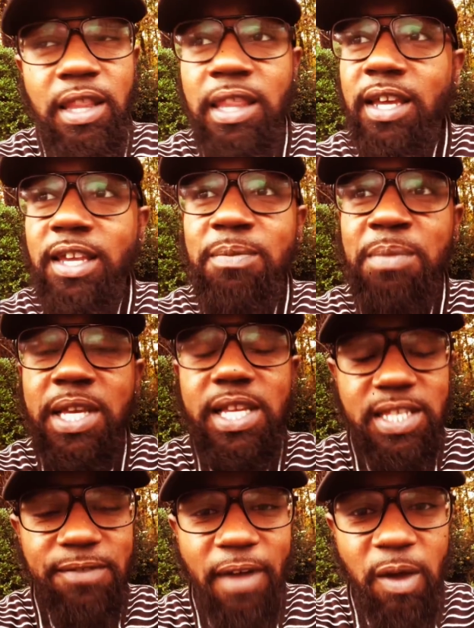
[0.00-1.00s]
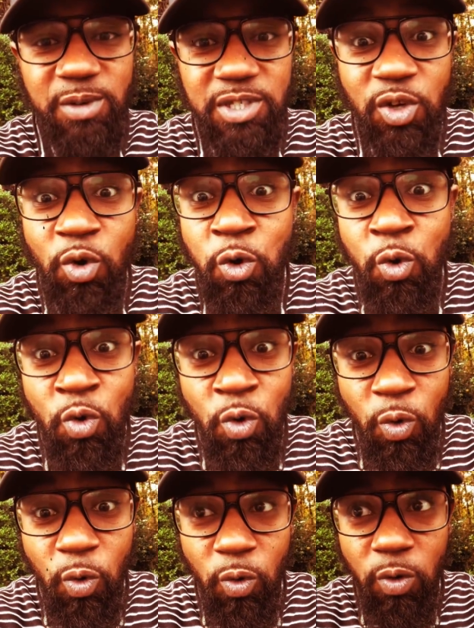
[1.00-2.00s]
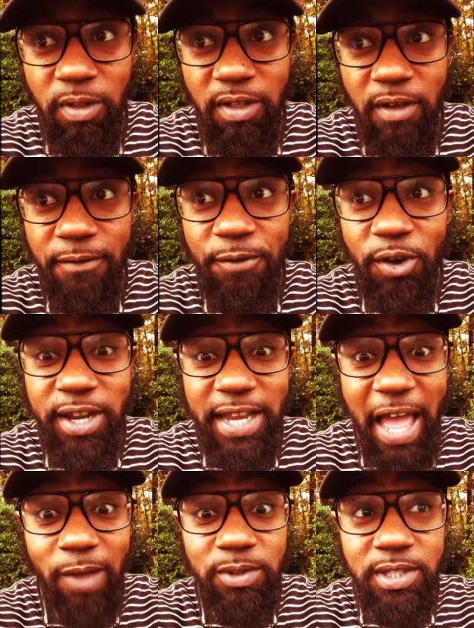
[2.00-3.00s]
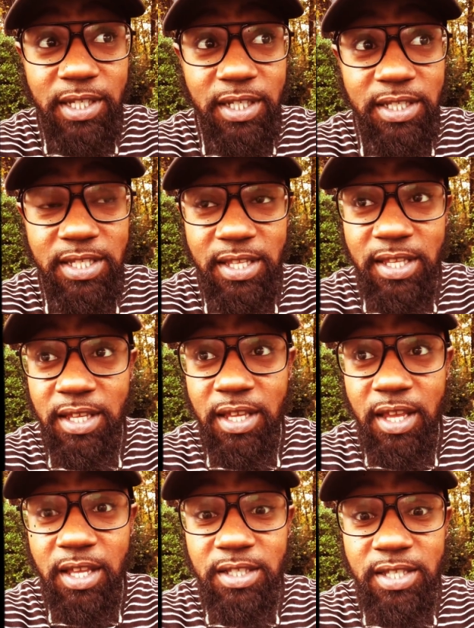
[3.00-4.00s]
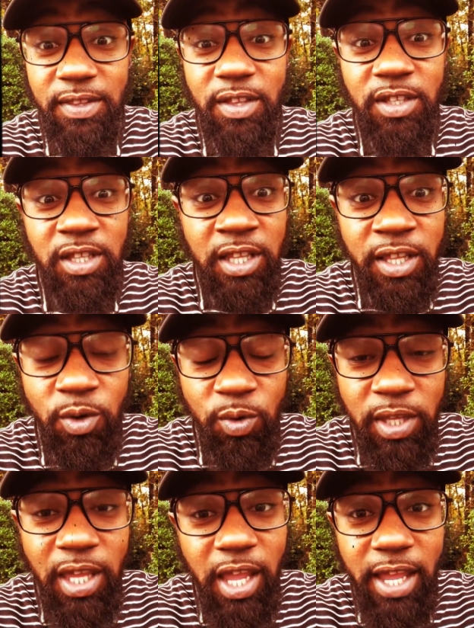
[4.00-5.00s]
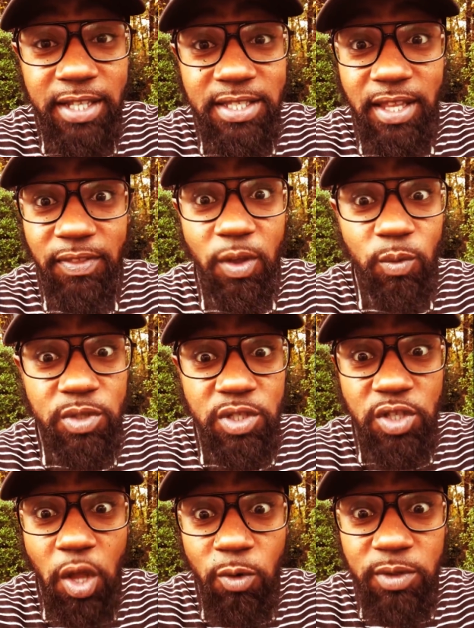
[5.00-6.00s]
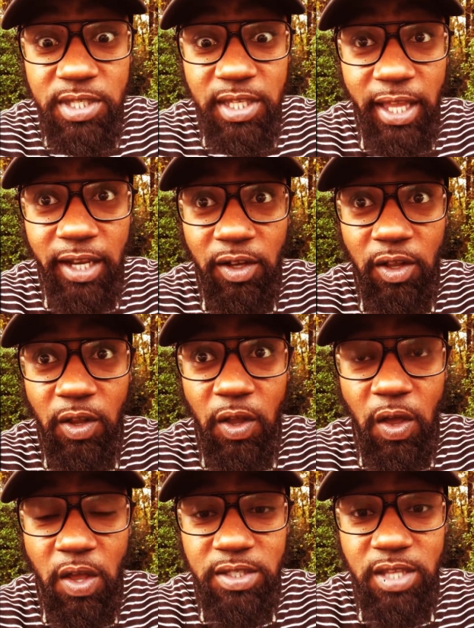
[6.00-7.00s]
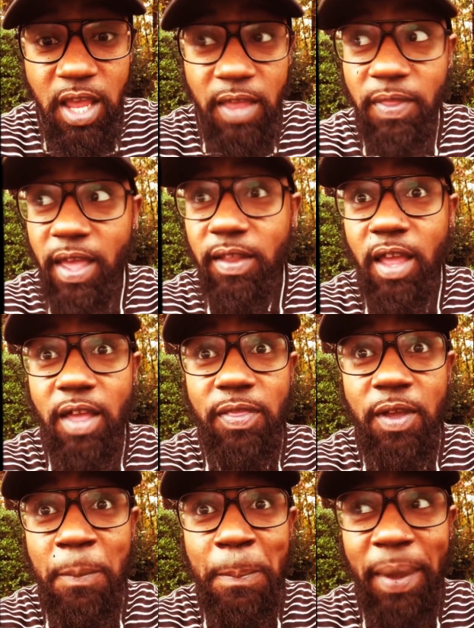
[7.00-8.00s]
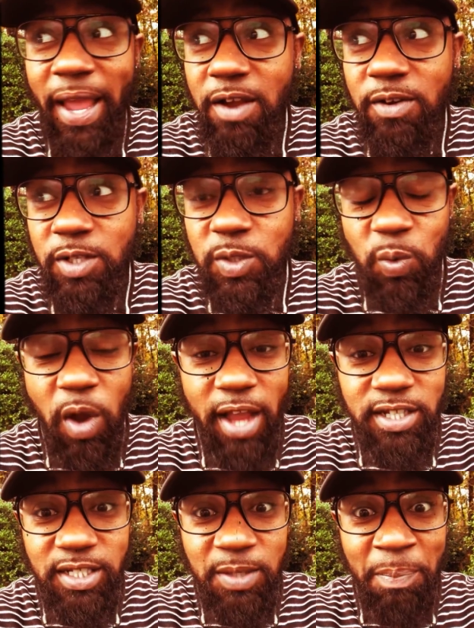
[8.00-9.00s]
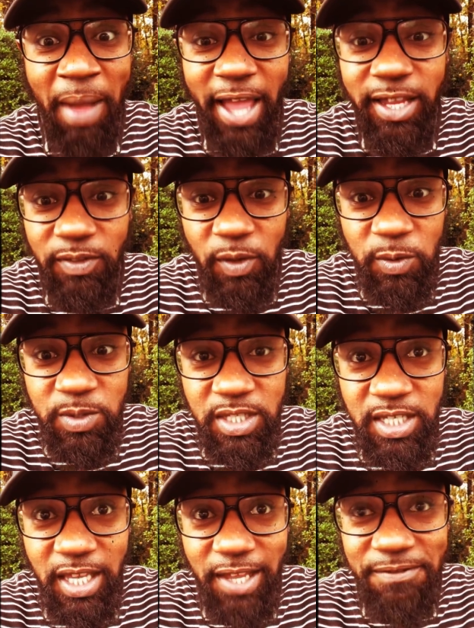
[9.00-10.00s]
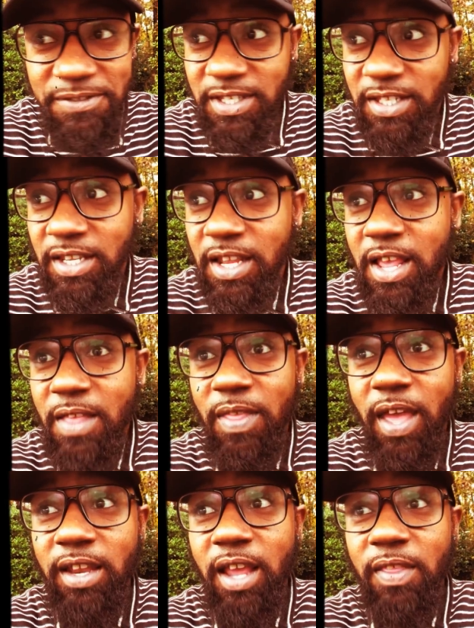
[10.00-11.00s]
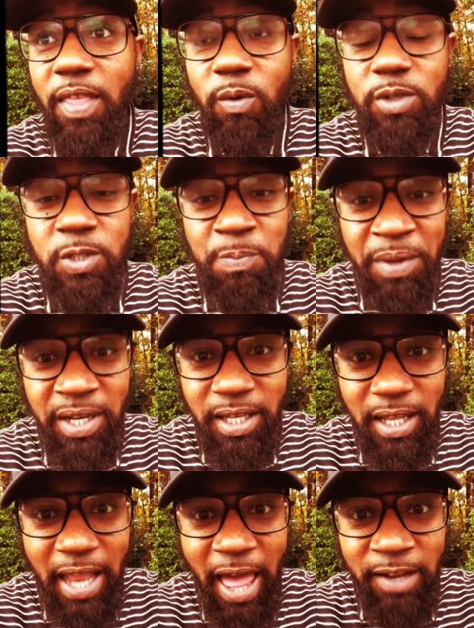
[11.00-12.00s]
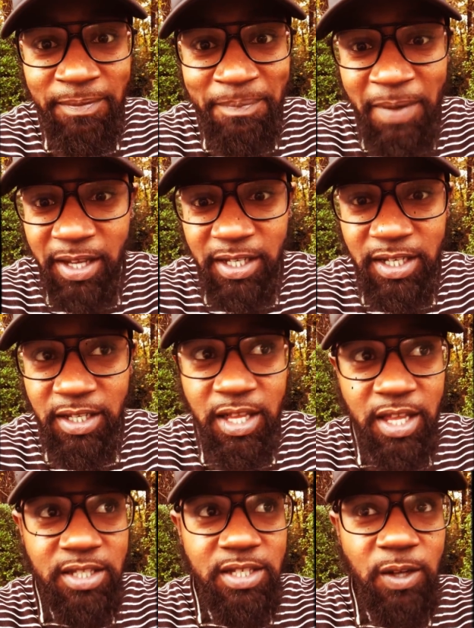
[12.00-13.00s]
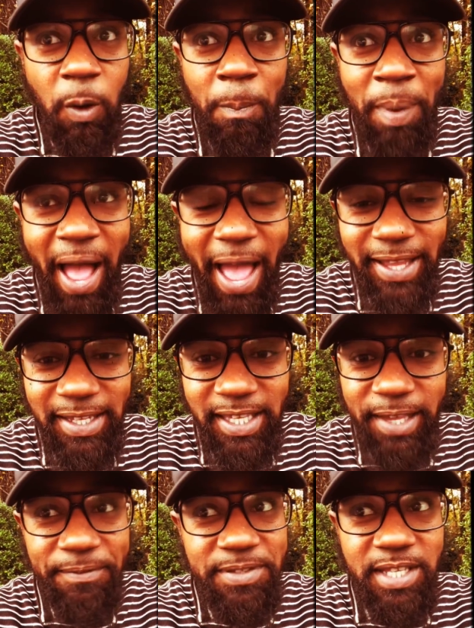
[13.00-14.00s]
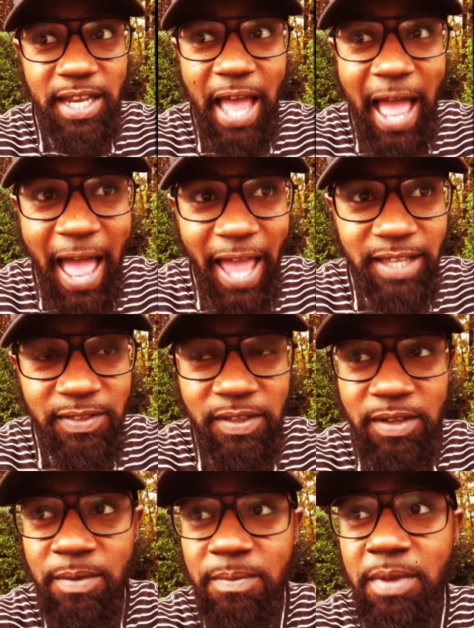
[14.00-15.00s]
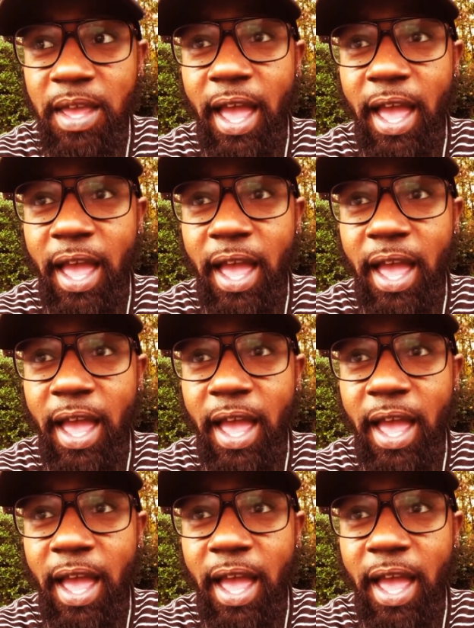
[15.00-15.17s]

look at me as if I was cruel for announcing to the little kids that there was no Santa Claus, that their parents were actually buying those gifts, and that they were spending a lot of money to go buy gifts and hide them